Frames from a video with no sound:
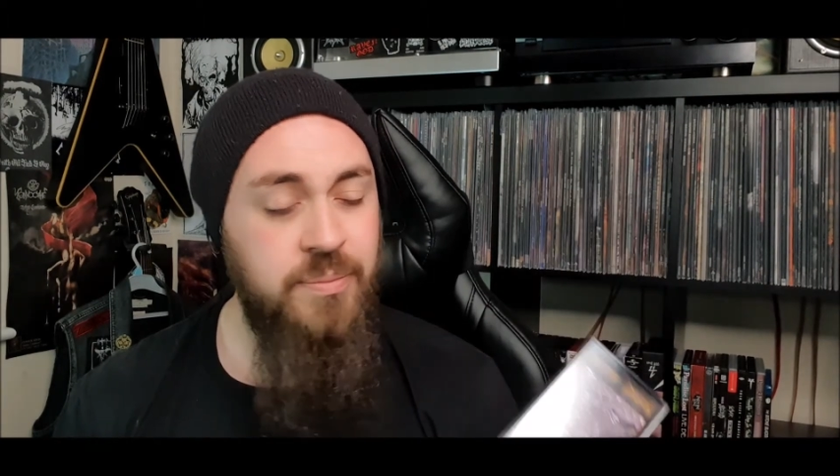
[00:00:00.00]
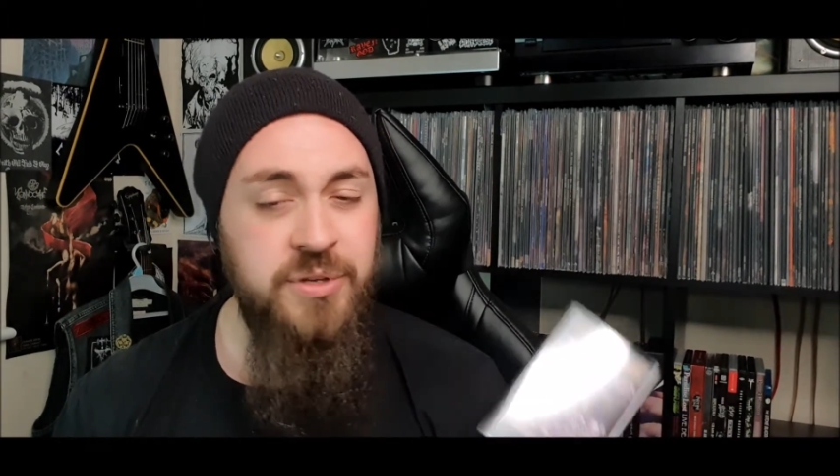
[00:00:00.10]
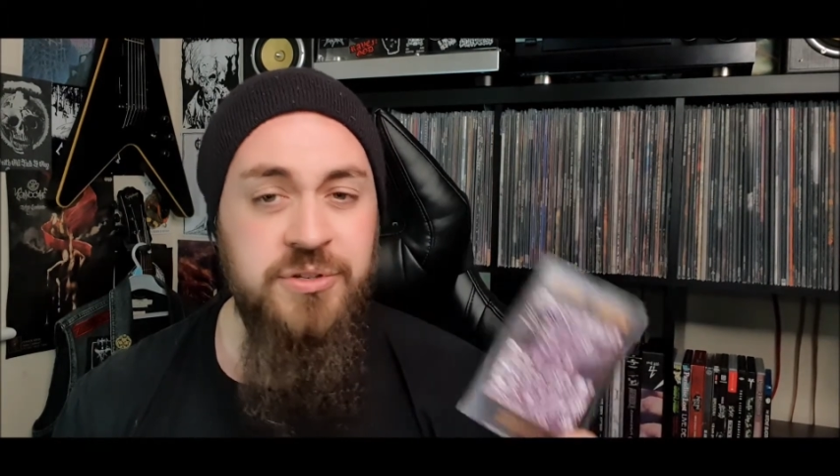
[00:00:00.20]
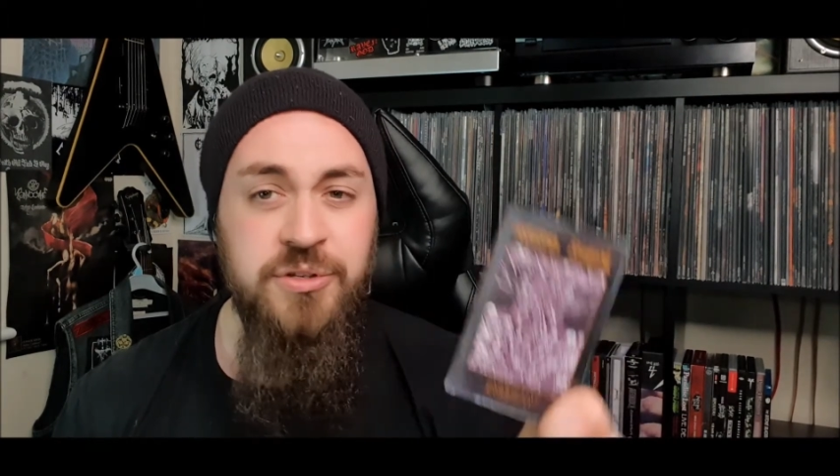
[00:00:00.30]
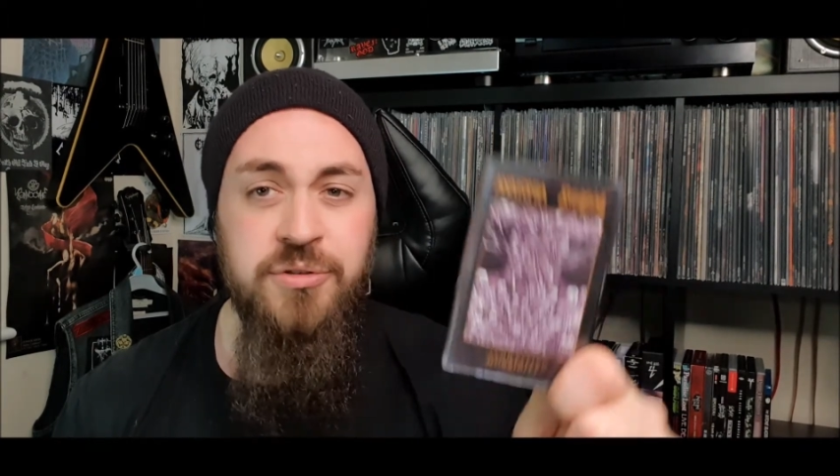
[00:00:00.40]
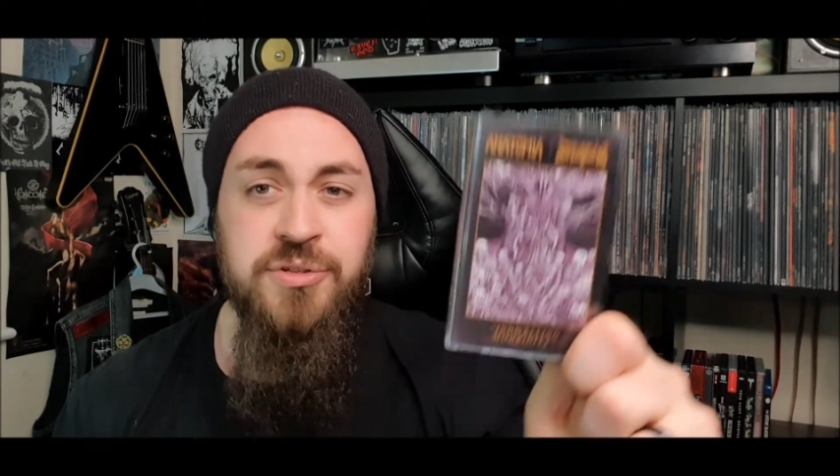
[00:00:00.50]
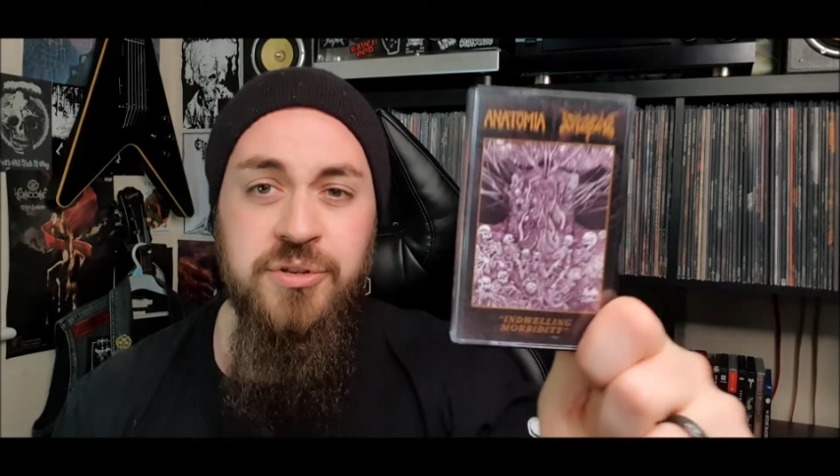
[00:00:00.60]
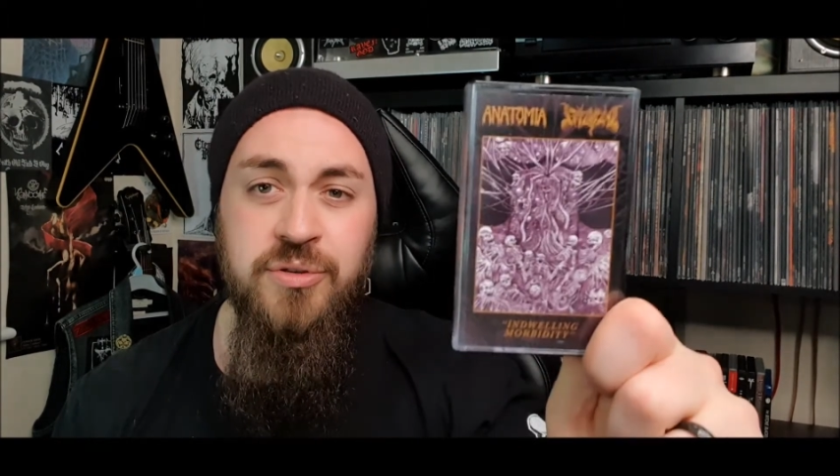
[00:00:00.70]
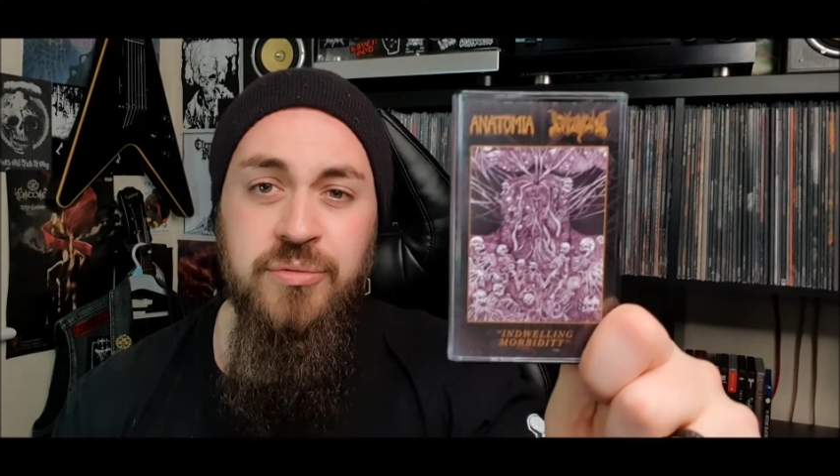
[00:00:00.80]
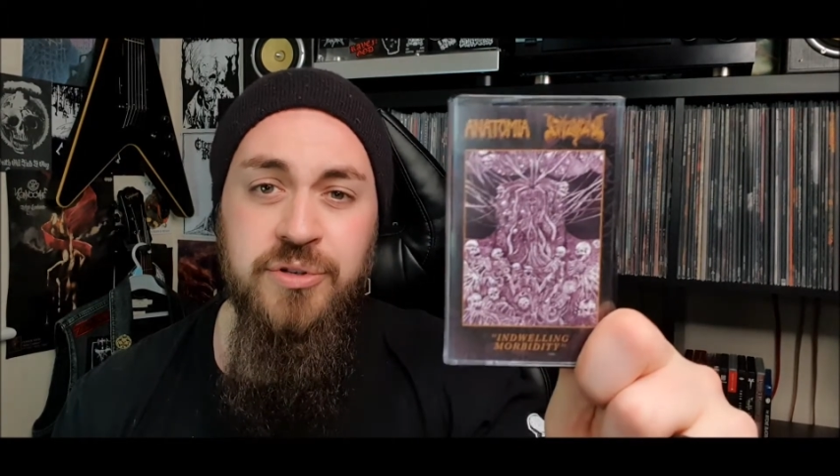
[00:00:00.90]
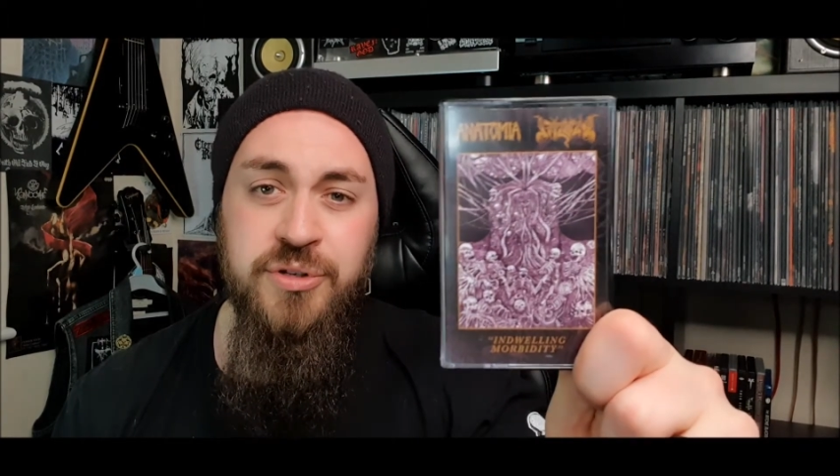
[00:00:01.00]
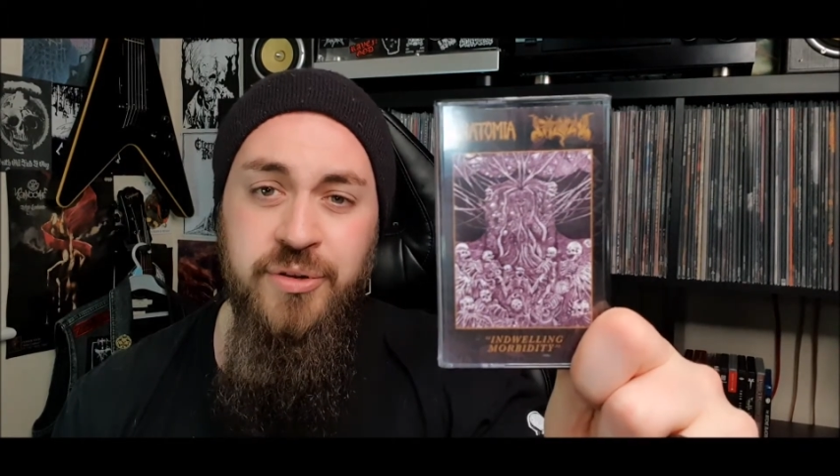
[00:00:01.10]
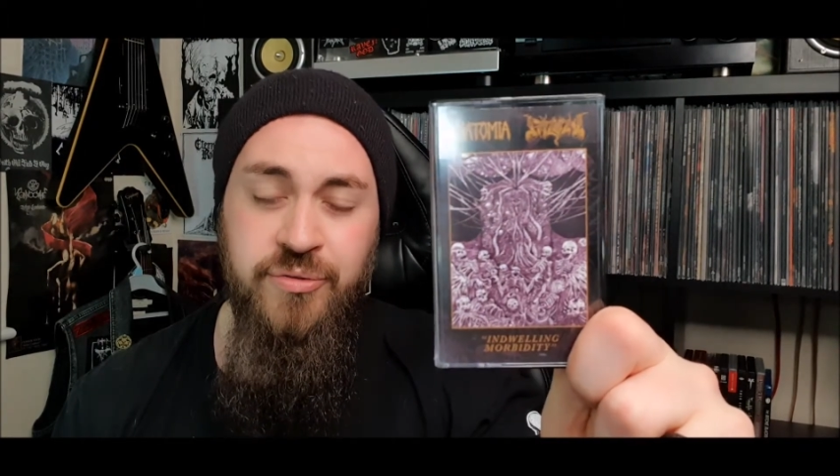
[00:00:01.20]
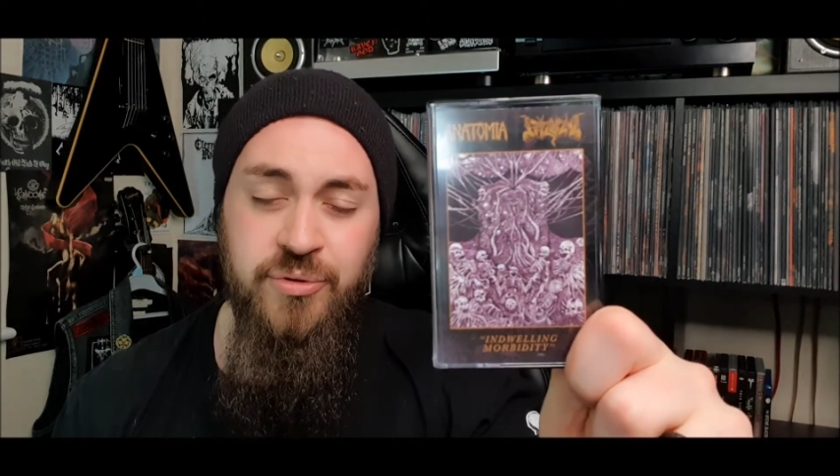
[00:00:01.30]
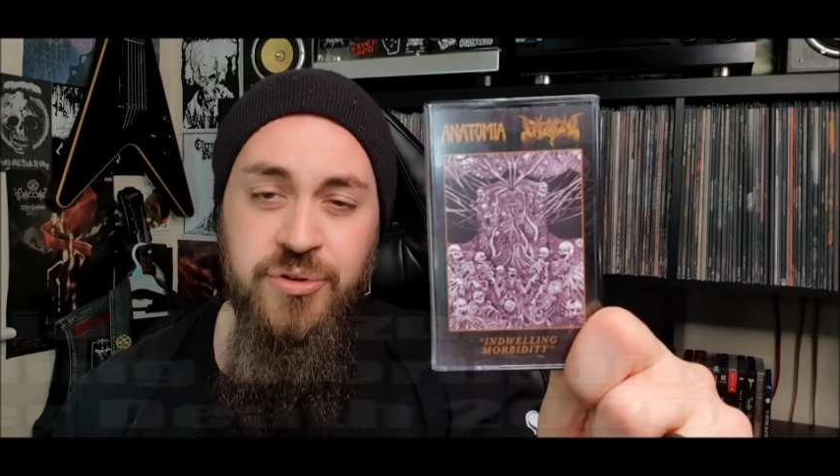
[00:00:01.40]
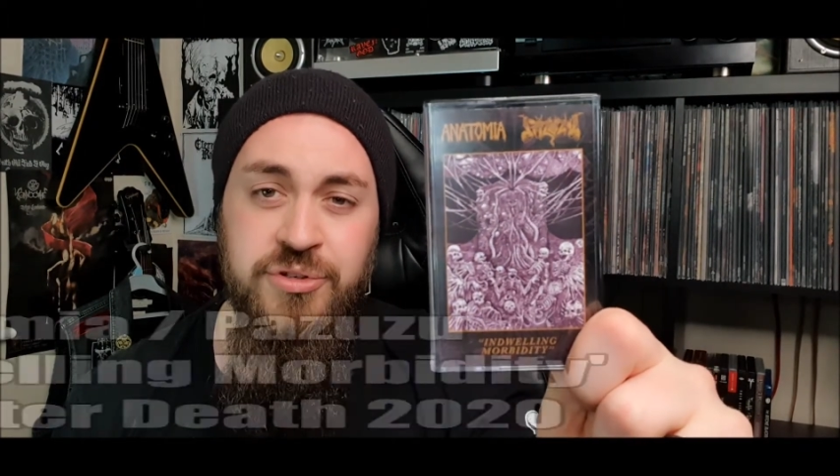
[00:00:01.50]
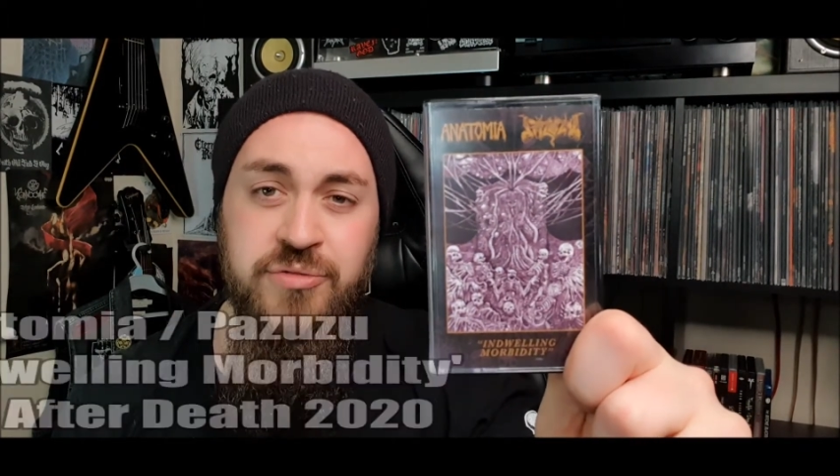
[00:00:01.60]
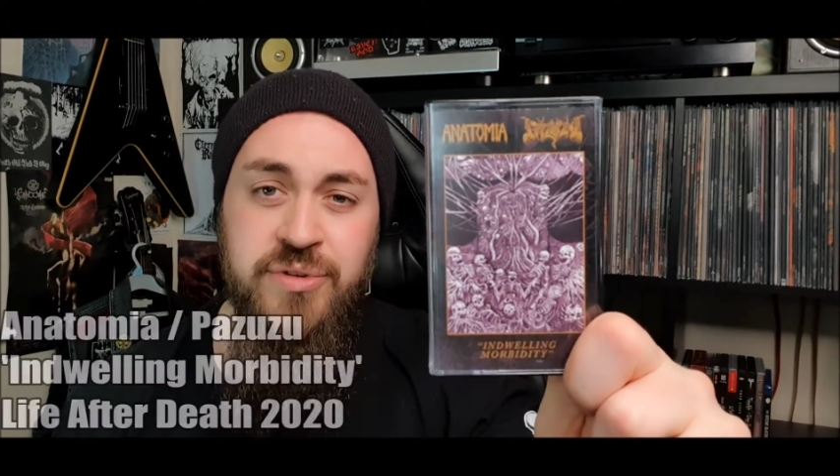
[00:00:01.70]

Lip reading: Pazuzu, which are from Costa